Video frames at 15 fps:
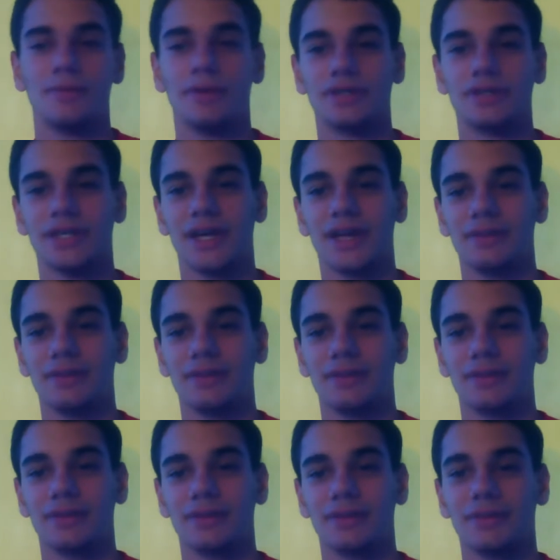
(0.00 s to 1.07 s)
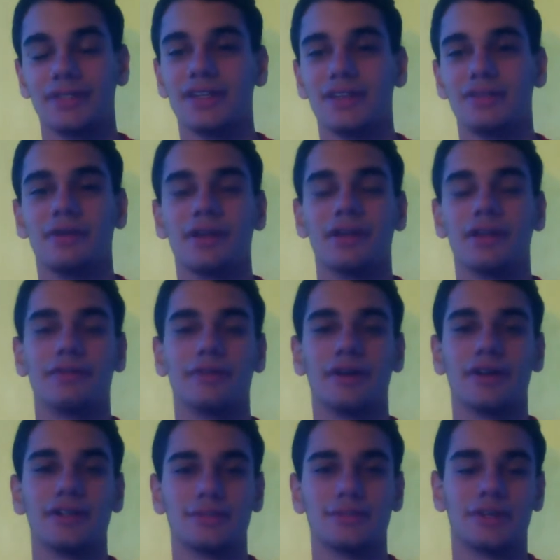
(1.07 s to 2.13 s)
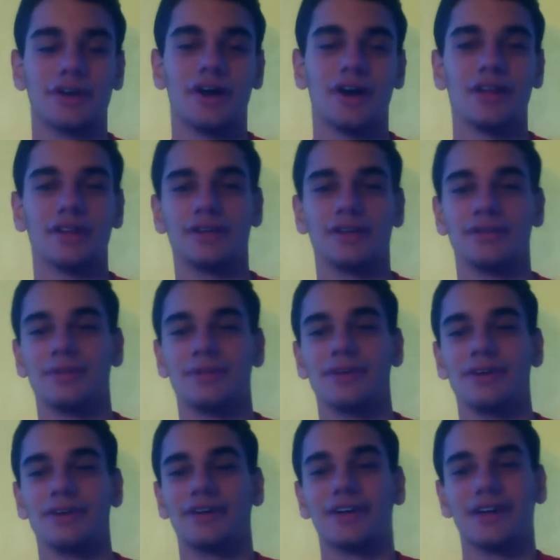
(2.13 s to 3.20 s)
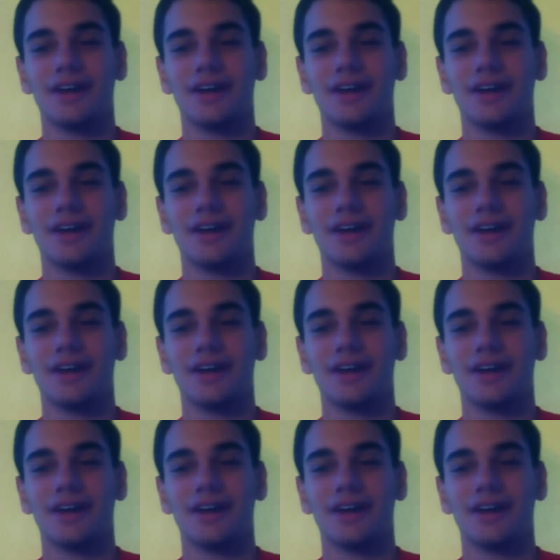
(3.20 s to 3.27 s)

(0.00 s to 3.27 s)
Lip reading: put together a Cinderella run, as we call it here in America.